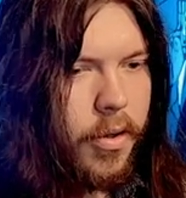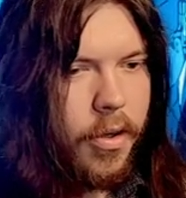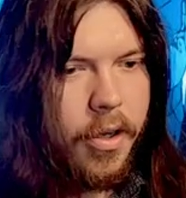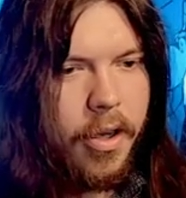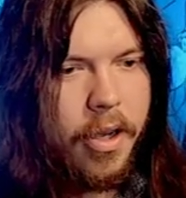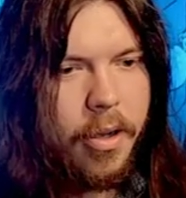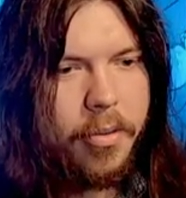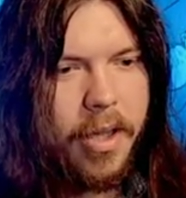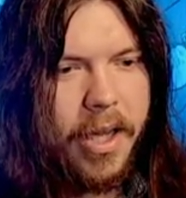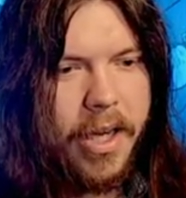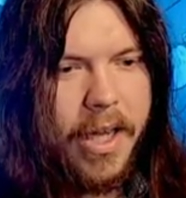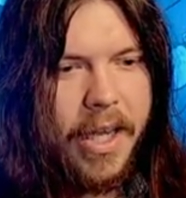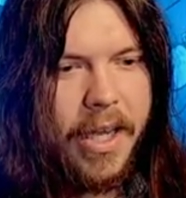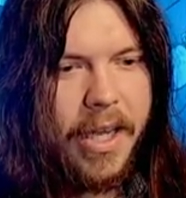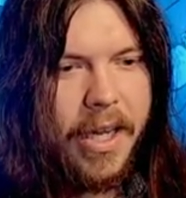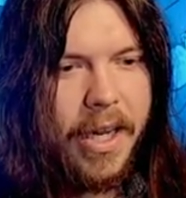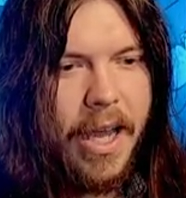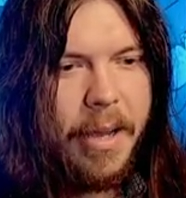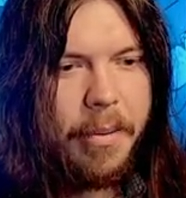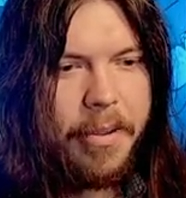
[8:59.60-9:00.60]
I'm glad he
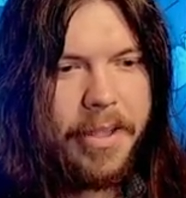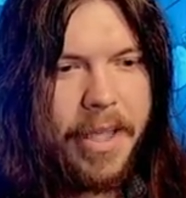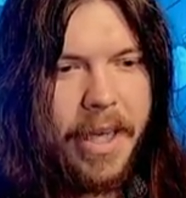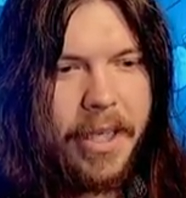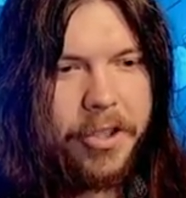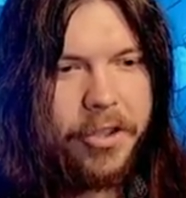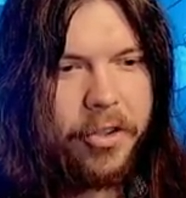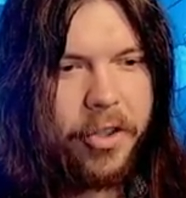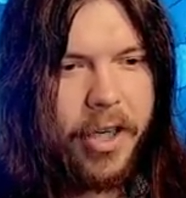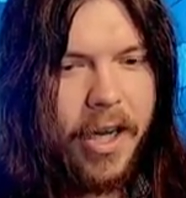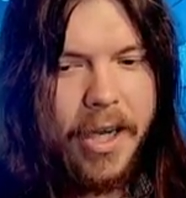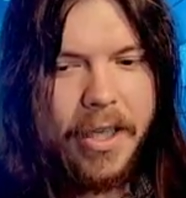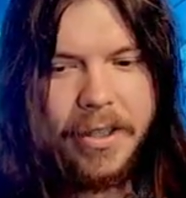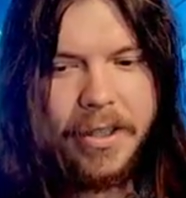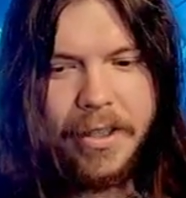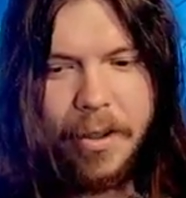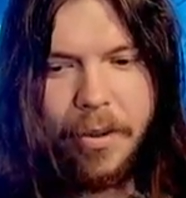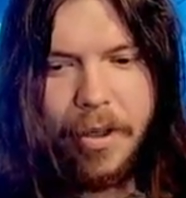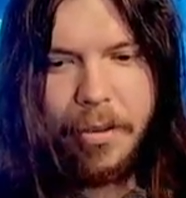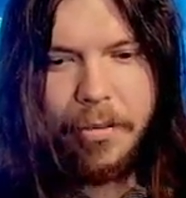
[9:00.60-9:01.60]
can aim because I sure can't
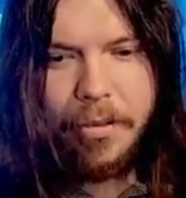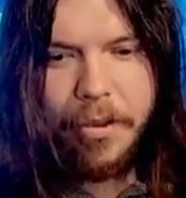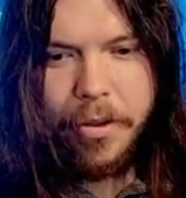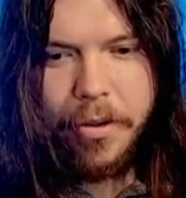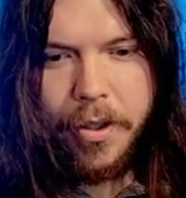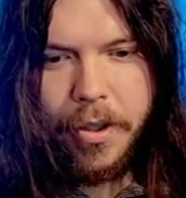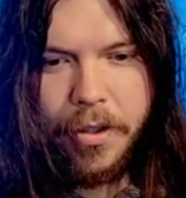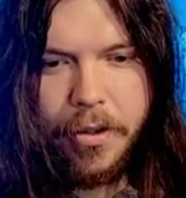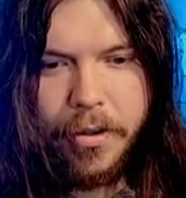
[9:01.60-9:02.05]
see what I'm doing.